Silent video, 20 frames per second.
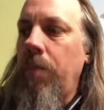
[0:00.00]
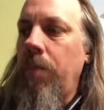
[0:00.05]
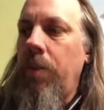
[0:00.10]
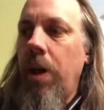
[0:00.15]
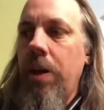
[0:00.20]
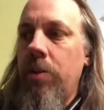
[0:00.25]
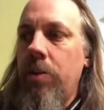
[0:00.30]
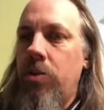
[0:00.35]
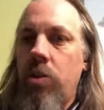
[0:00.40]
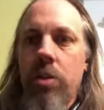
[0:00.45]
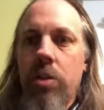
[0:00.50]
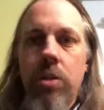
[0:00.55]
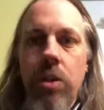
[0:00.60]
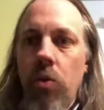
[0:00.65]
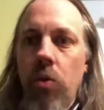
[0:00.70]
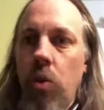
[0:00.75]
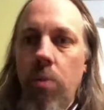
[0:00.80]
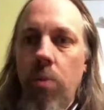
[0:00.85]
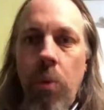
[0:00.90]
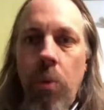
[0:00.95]
that it's just
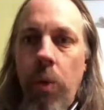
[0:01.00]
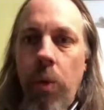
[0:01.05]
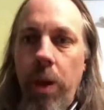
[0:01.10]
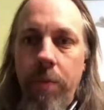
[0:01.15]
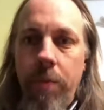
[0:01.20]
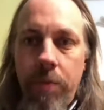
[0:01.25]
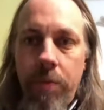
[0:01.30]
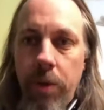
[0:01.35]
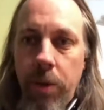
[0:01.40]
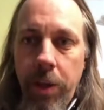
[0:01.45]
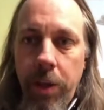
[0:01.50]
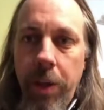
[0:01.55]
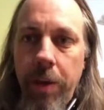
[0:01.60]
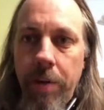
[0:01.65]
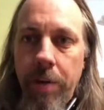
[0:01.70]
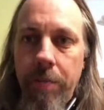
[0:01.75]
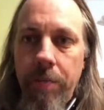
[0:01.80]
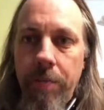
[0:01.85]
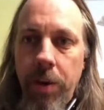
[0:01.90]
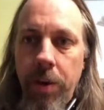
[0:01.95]
a normal way of to live,